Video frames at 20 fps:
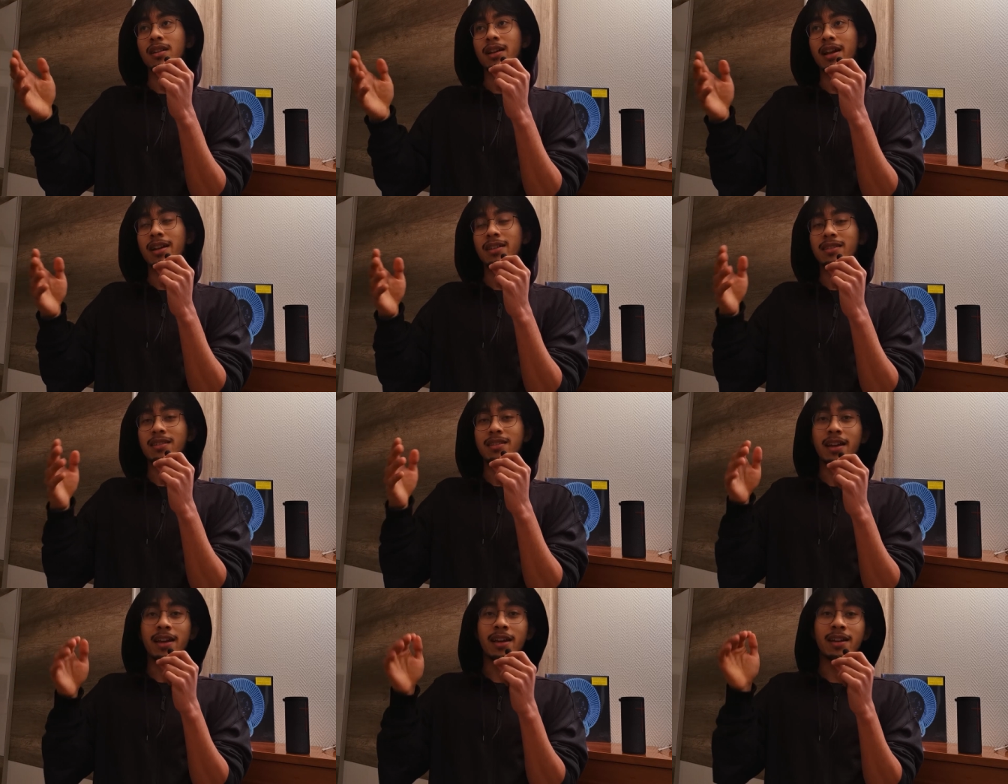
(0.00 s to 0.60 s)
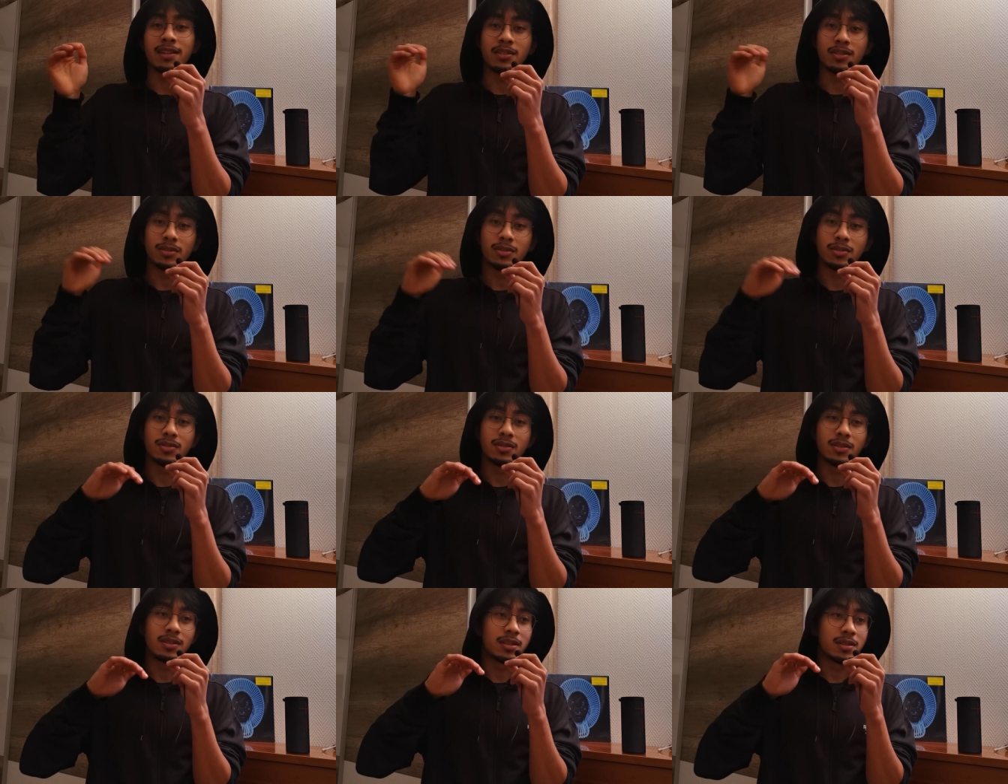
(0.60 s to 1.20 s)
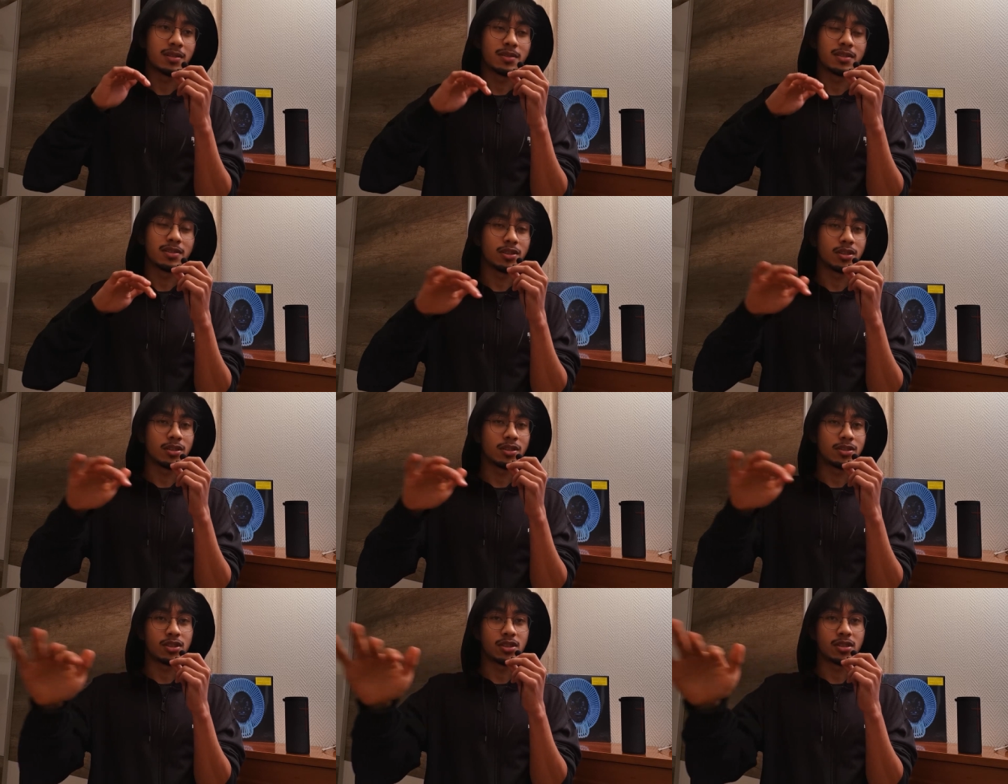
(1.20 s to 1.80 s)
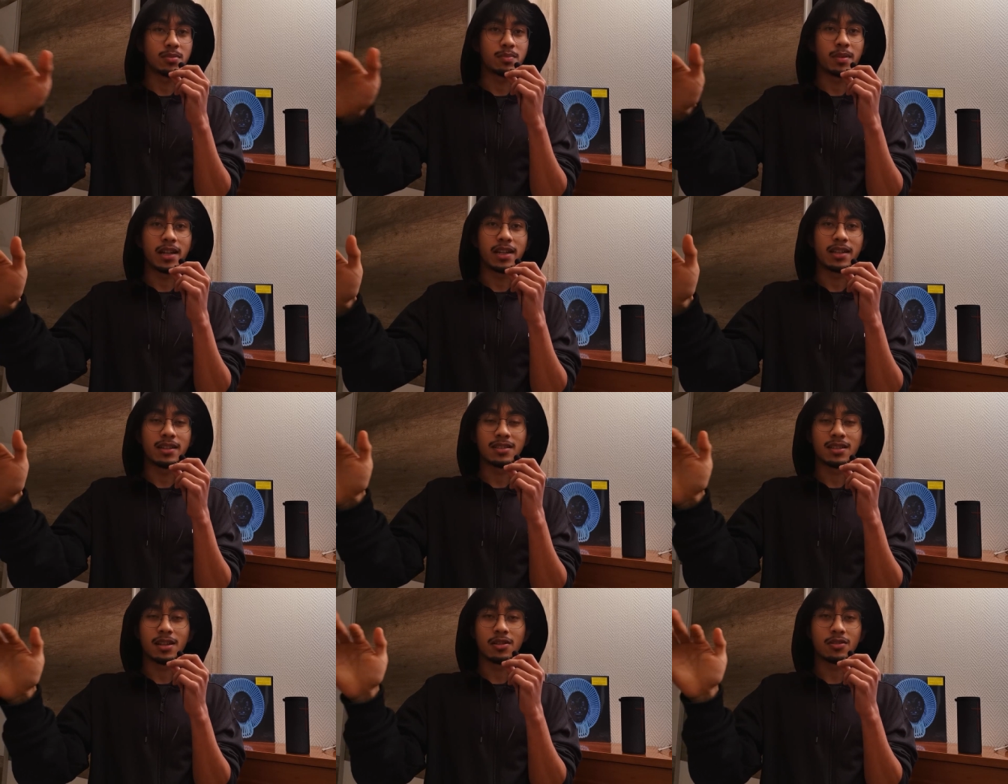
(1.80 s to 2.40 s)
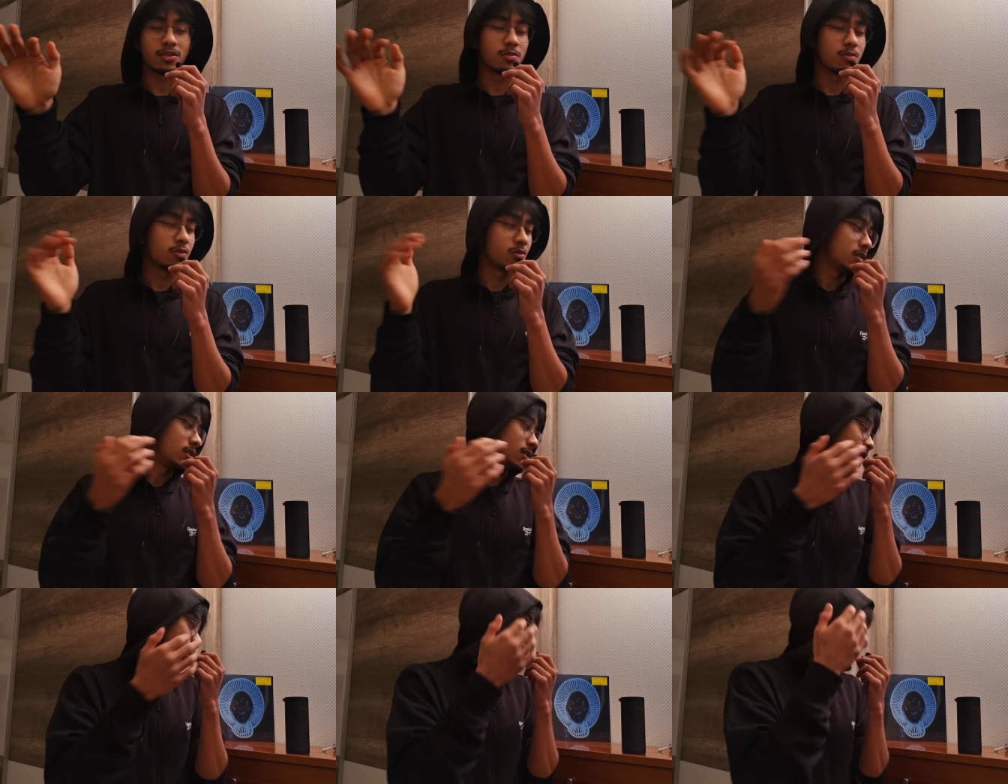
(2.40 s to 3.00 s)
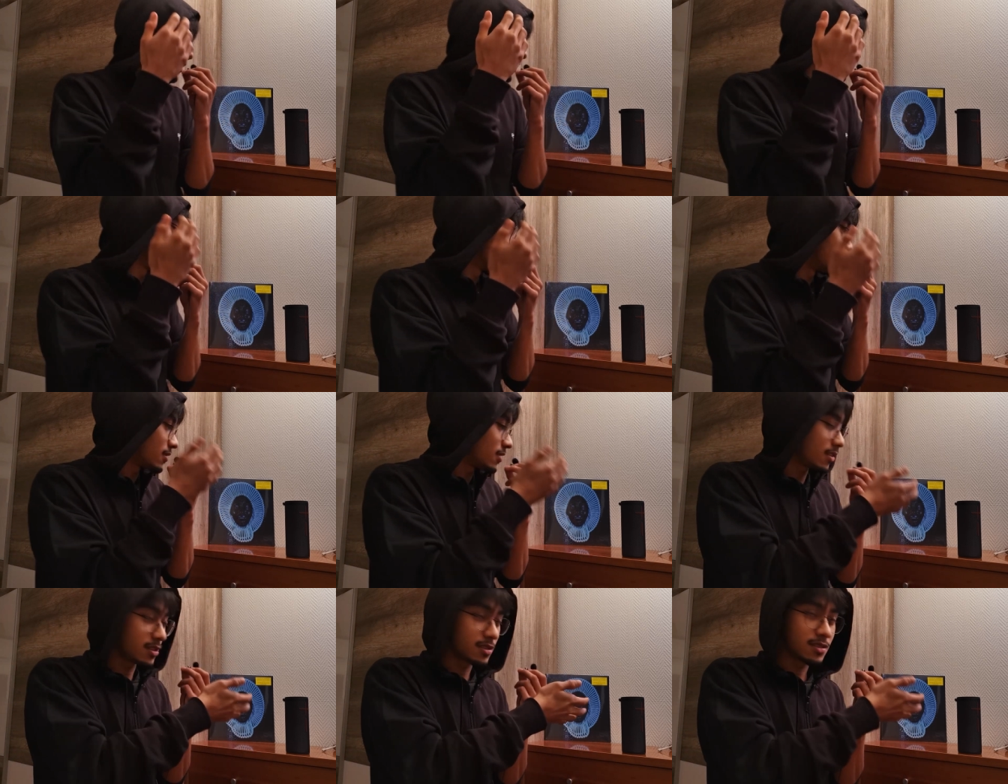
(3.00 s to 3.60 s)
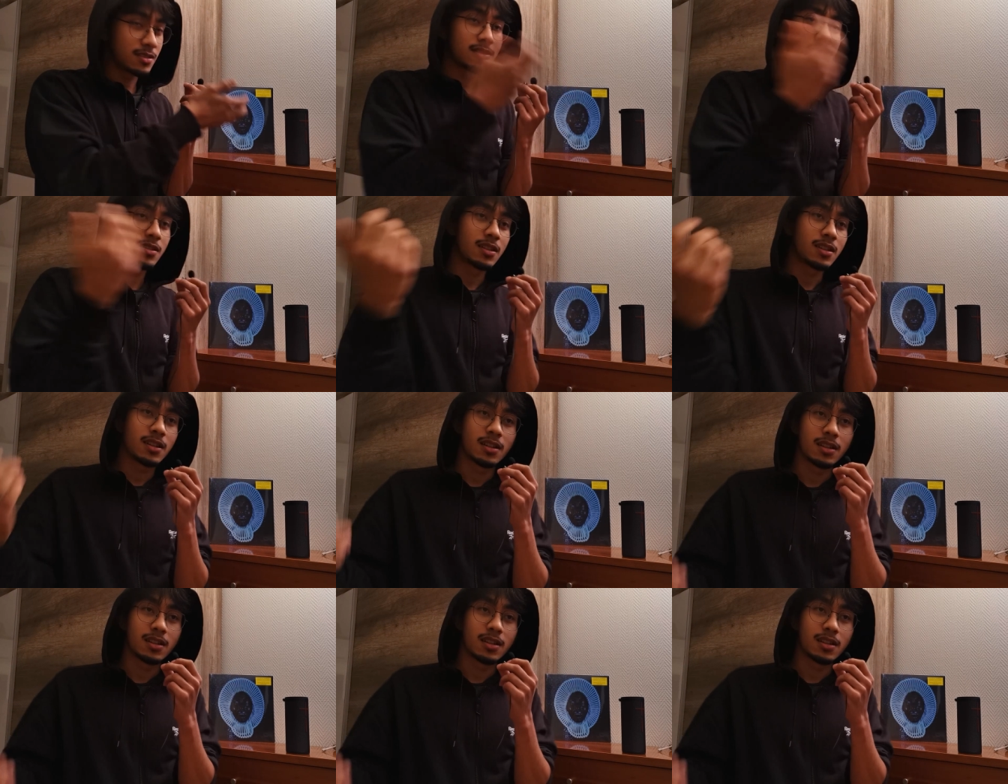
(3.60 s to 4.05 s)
at the end you it, it just plays out smoothly like listen to this